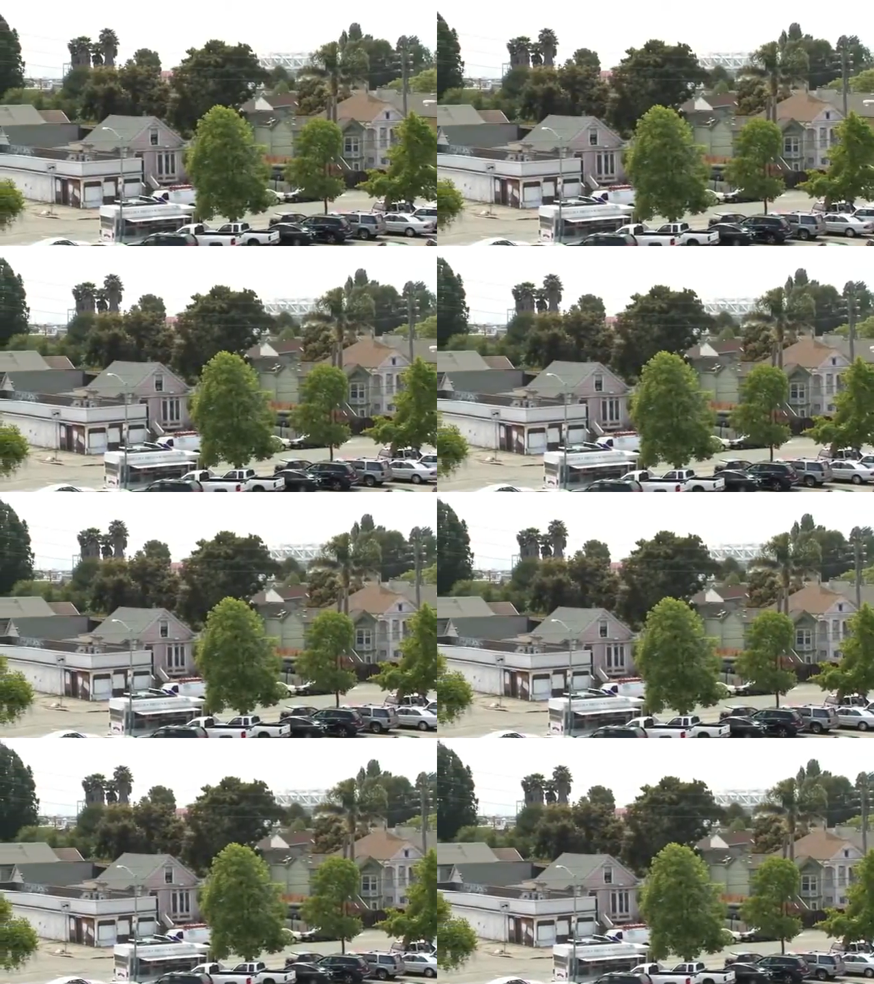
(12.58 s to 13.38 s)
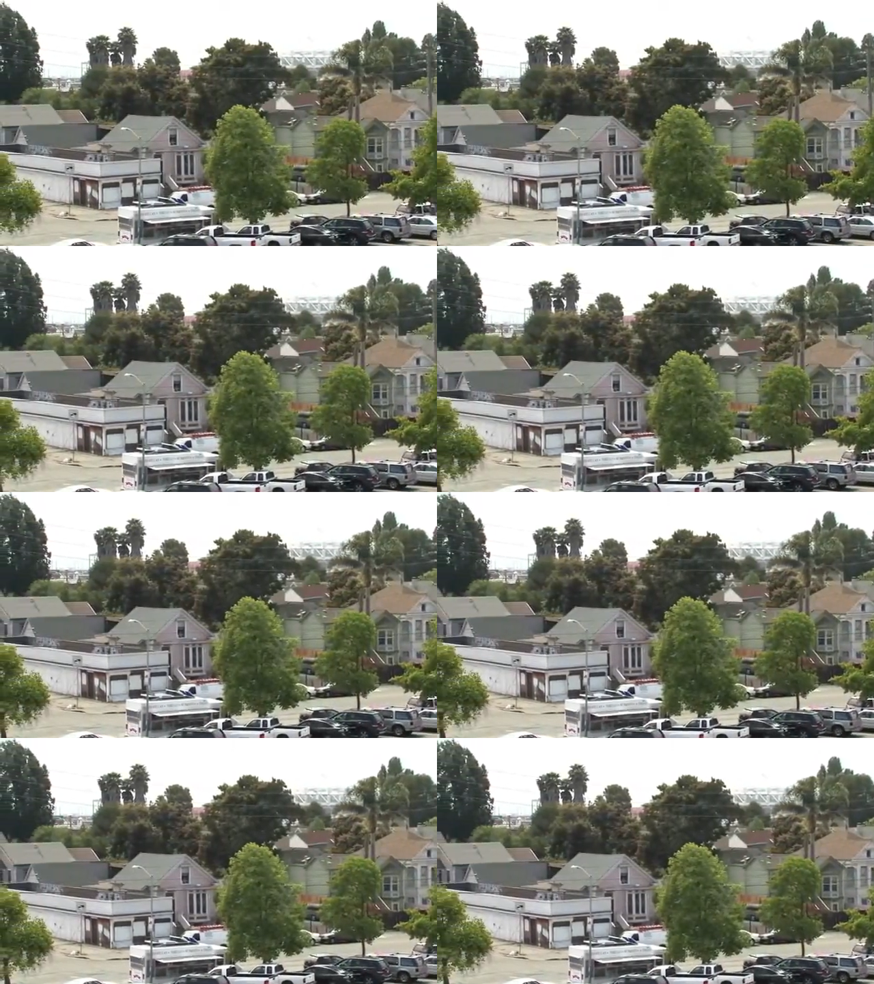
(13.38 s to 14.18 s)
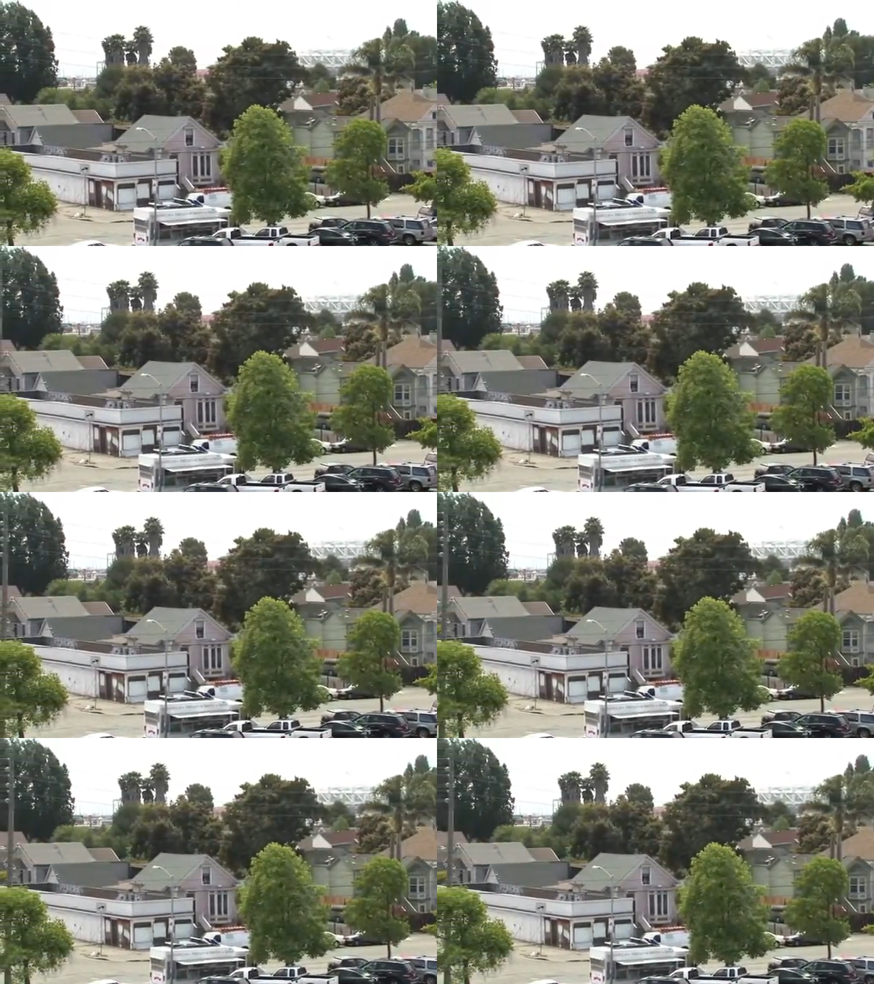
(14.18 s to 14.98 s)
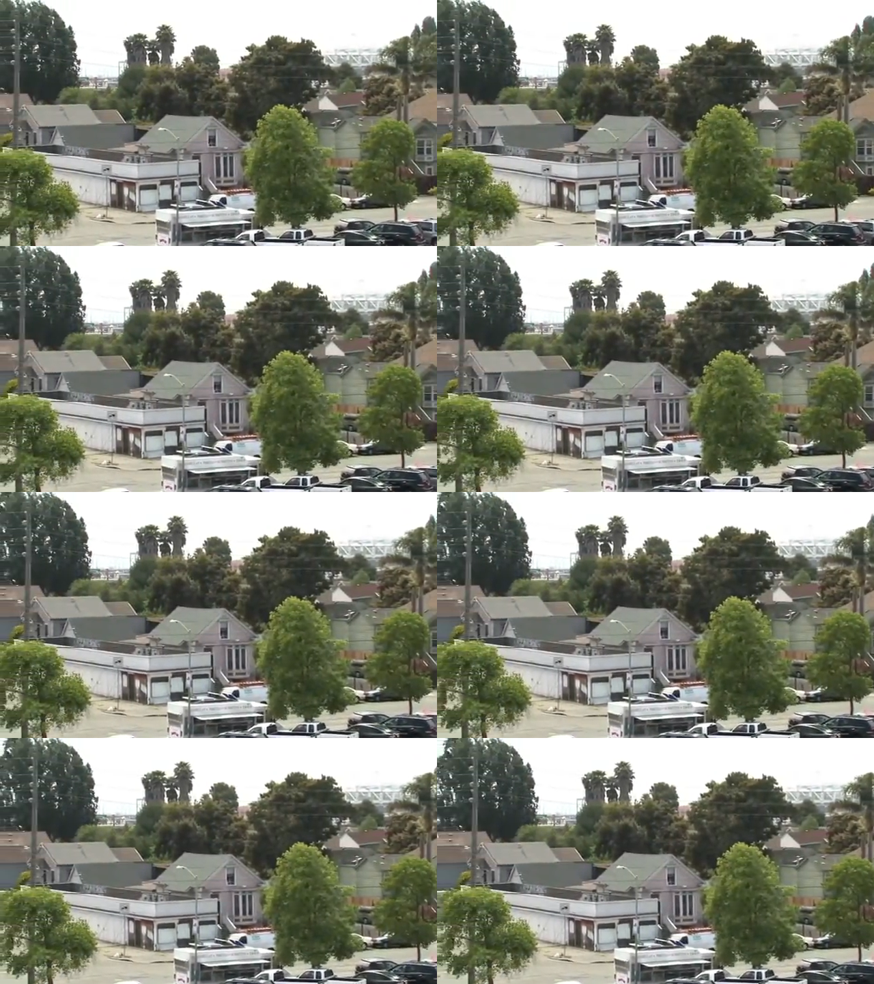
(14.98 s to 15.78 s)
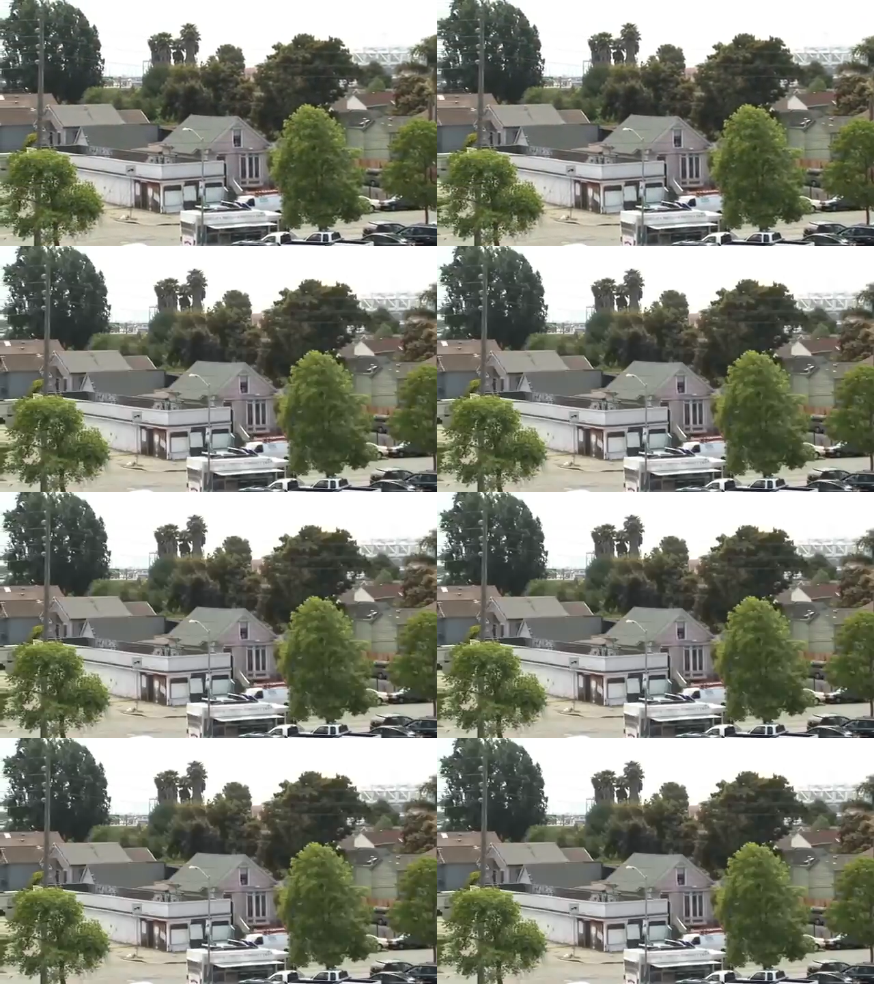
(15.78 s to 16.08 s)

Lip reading: Nobody's mouth can be seen.